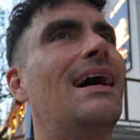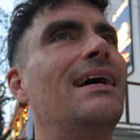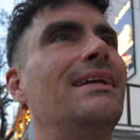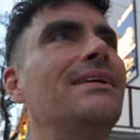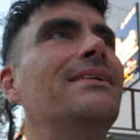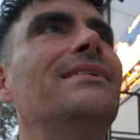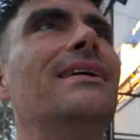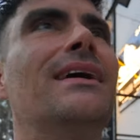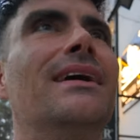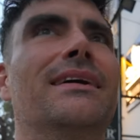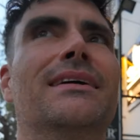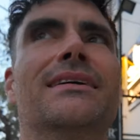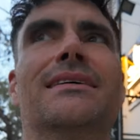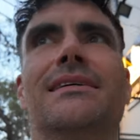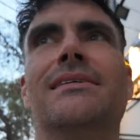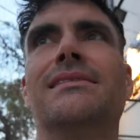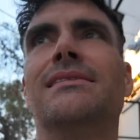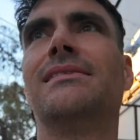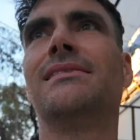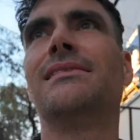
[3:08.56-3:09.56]
don't know.
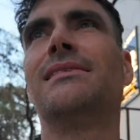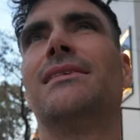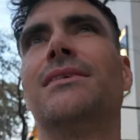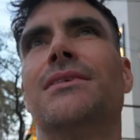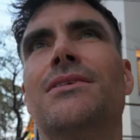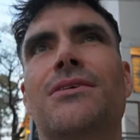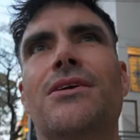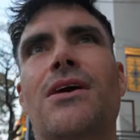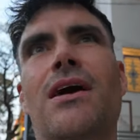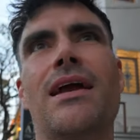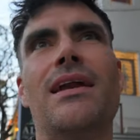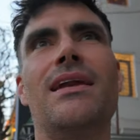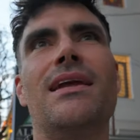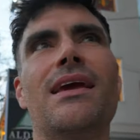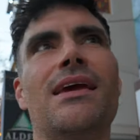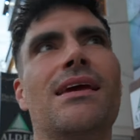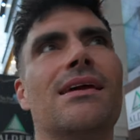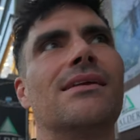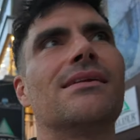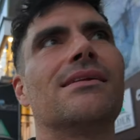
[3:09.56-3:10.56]
Try and
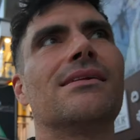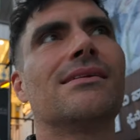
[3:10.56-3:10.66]
get